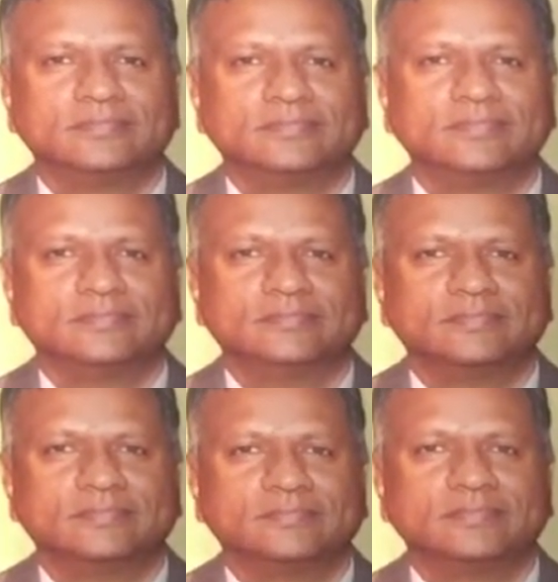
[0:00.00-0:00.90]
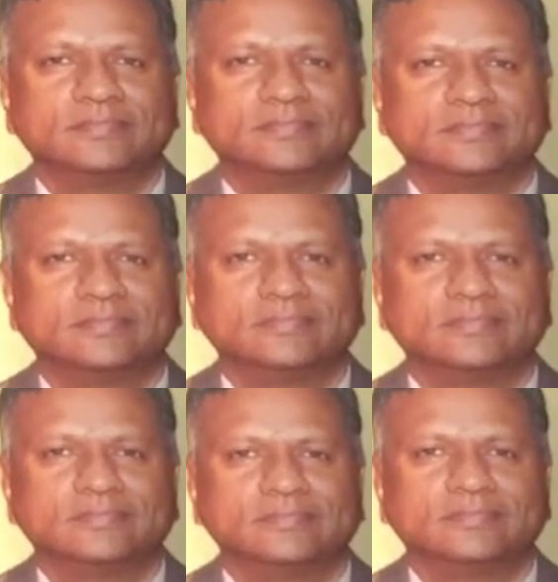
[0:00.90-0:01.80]

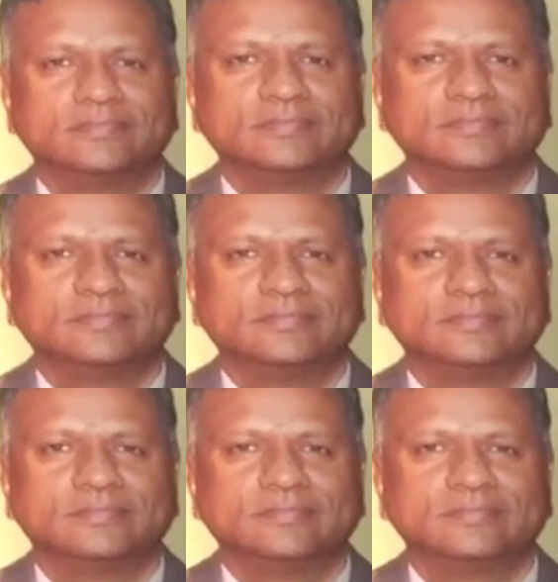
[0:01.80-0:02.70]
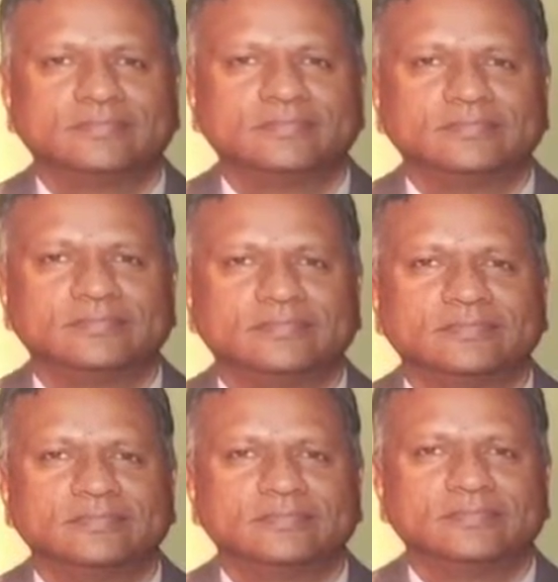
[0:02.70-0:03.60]

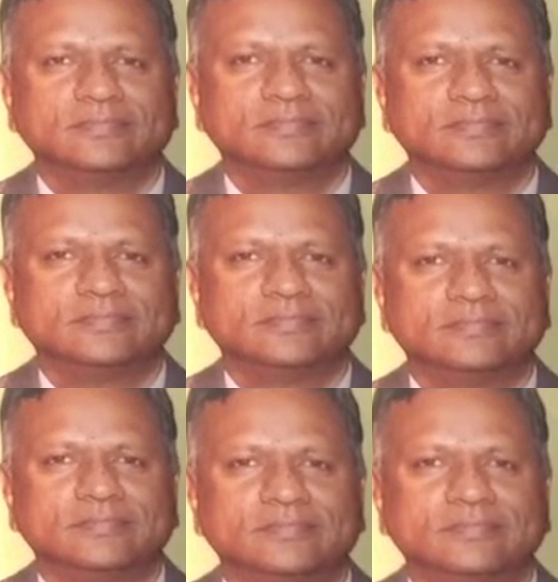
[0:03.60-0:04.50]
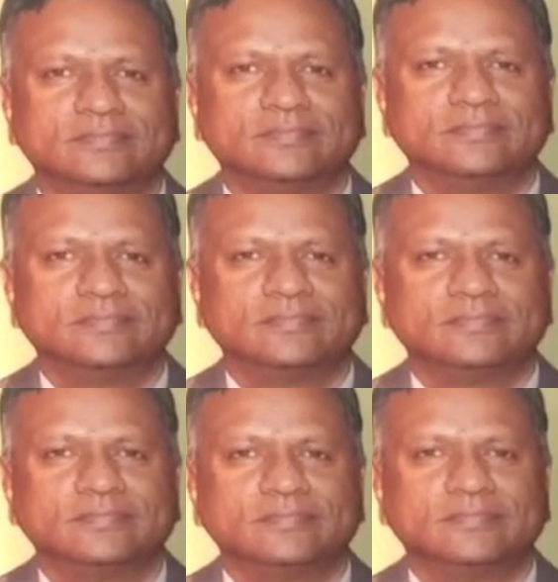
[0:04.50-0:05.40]

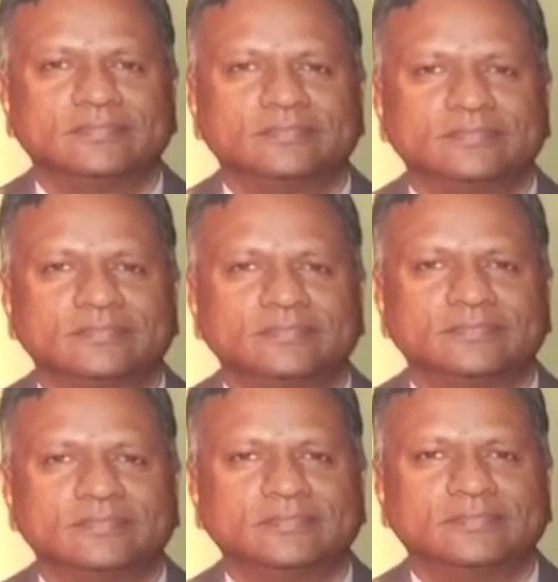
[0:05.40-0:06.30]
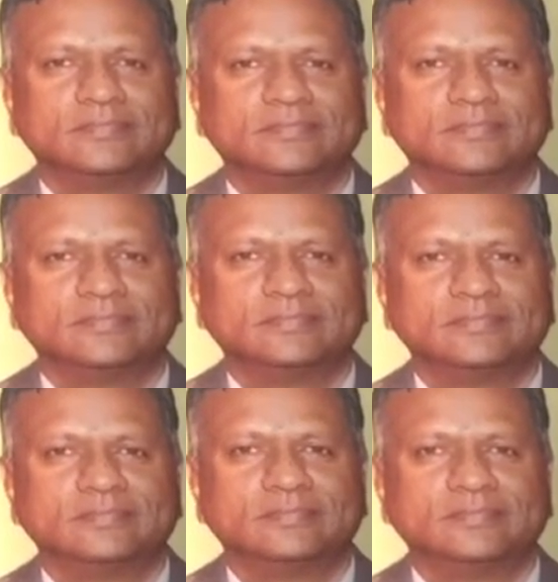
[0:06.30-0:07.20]

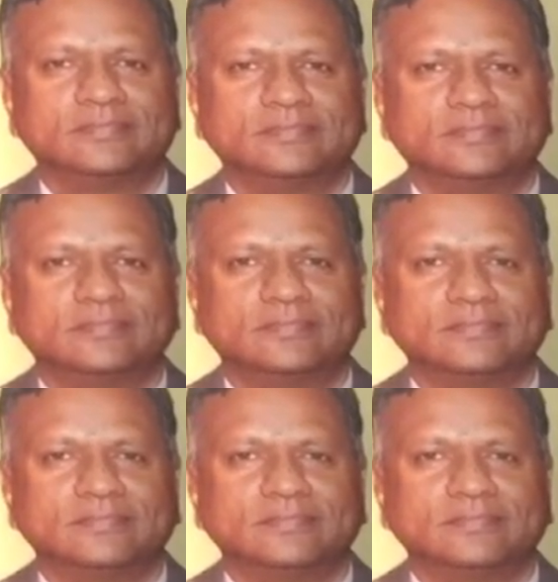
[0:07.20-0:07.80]
(not speaking)